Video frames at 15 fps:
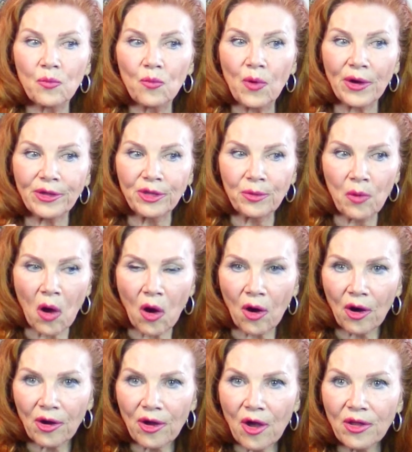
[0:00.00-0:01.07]
where you
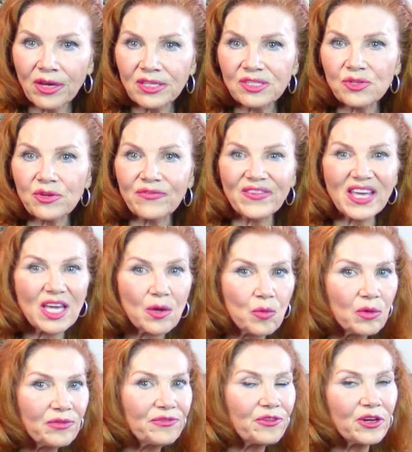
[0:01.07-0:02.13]
are on a sort of
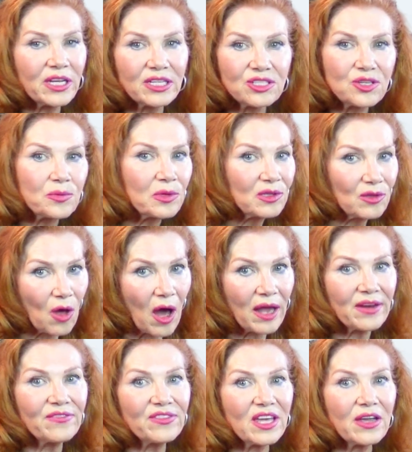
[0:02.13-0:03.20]
equal footing to a
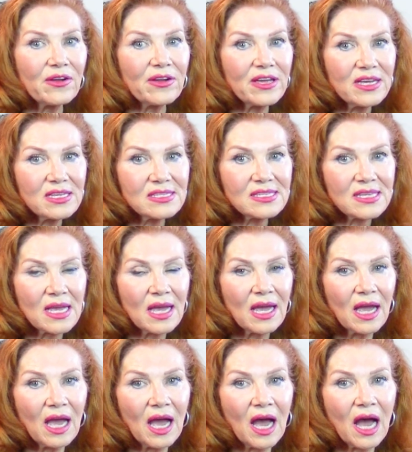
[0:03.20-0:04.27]
lot of the areas?
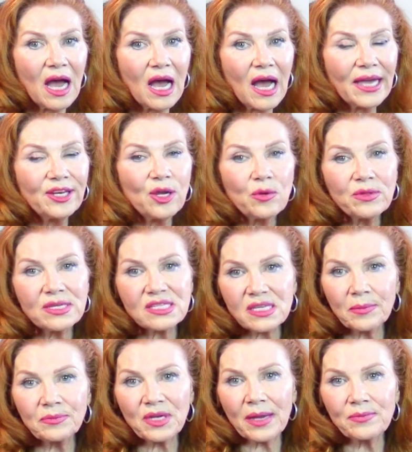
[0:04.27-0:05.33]
I know that
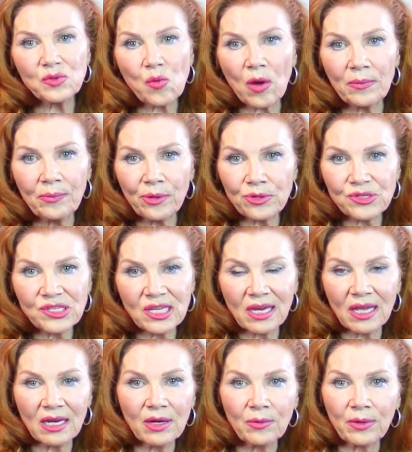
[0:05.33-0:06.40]
sometimes one
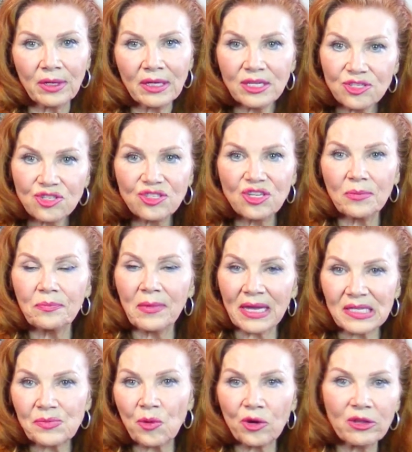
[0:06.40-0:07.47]
person in a relationship
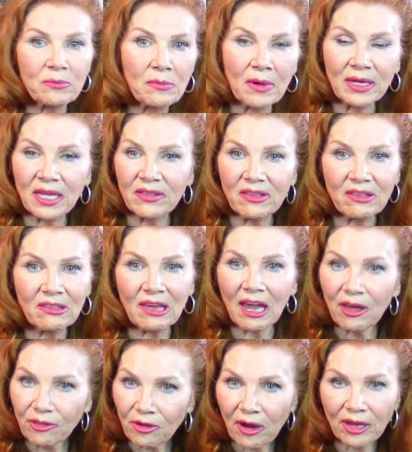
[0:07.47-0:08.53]
makes more money than
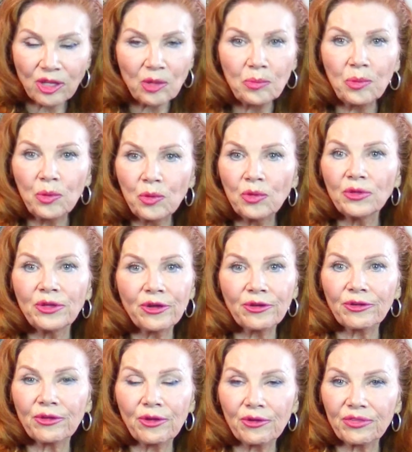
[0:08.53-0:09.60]
the other and you pool
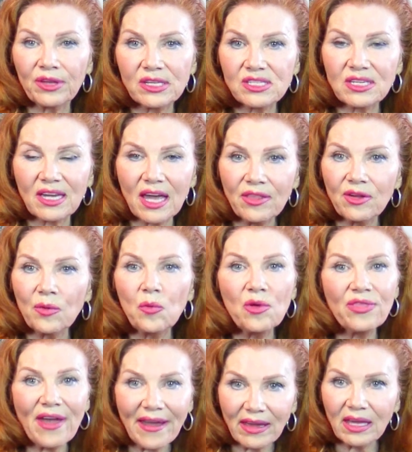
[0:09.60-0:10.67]
your, your things together.
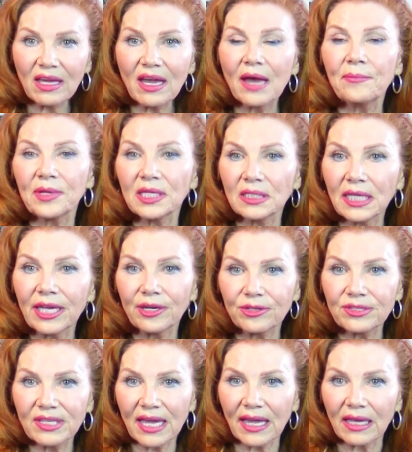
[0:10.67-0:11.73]
Well, that can come at a
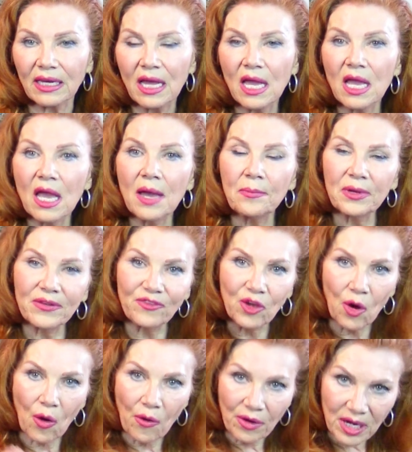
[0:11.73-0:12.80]
later date. But if
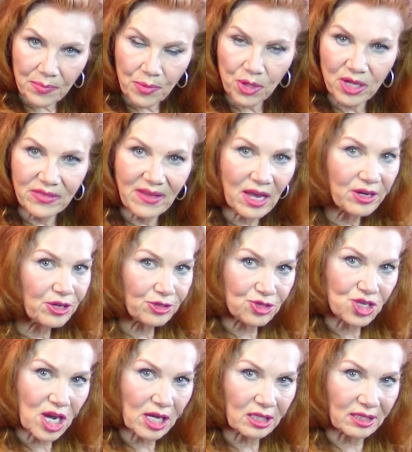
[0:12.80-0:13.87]
you're already putting that on
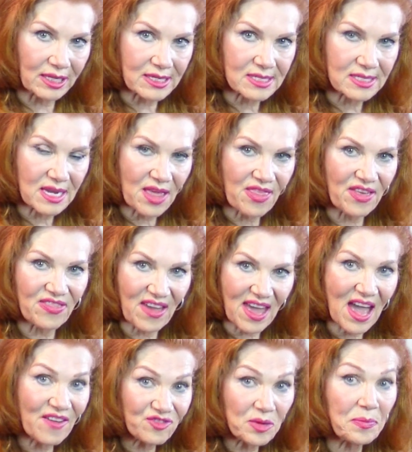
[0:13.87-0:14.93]
your checklist that
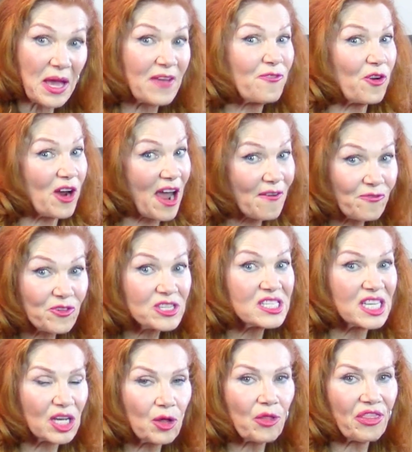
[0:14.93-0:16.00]
they have to pay for every
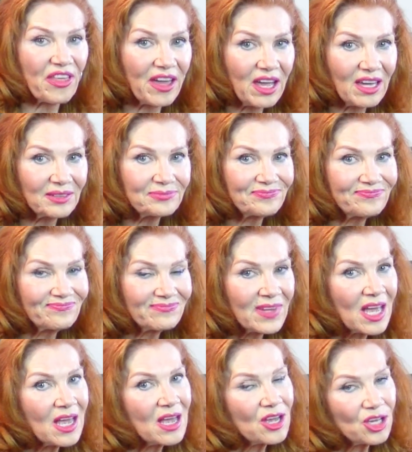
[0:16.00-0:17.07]
single thing,
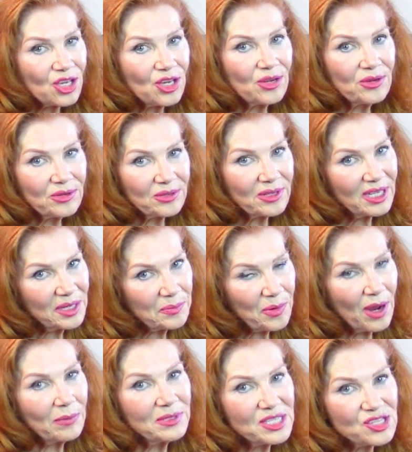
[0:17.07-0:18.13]
you're going to
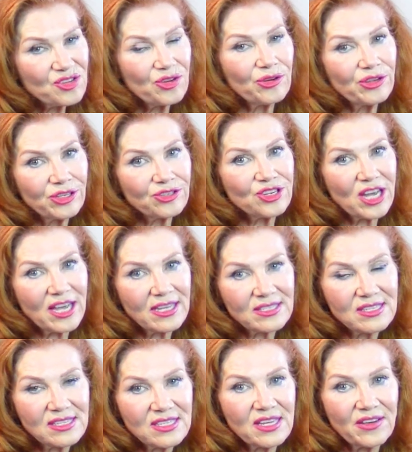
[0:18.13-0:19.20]
probably screw your
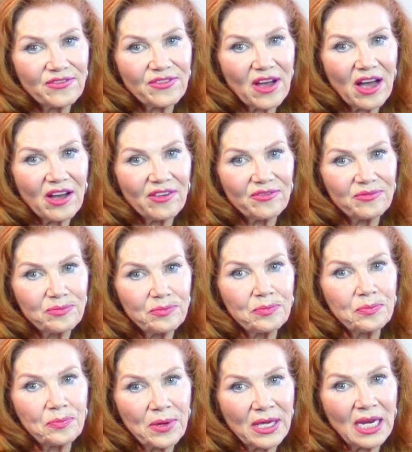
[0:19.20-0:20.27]
chances of, of
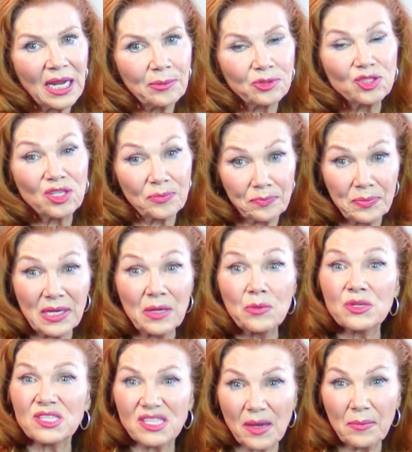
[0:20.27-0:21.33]
being able to
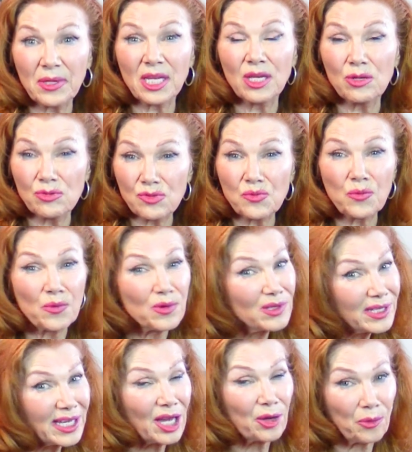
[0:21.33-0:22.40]
be with somebody who's
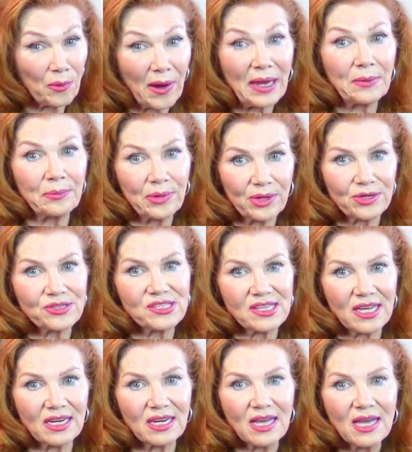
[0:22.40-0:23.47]
really a great
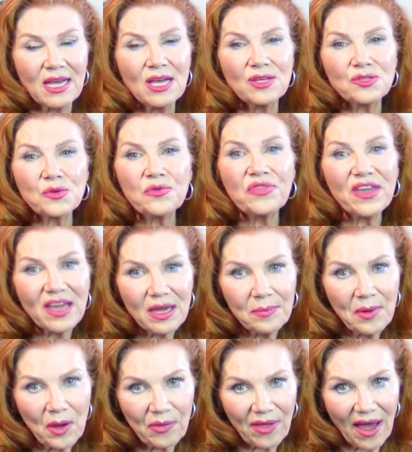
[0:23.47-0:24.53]
person. So
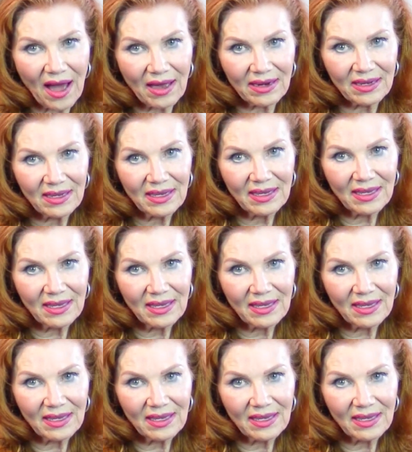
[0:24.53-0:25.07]
think about that.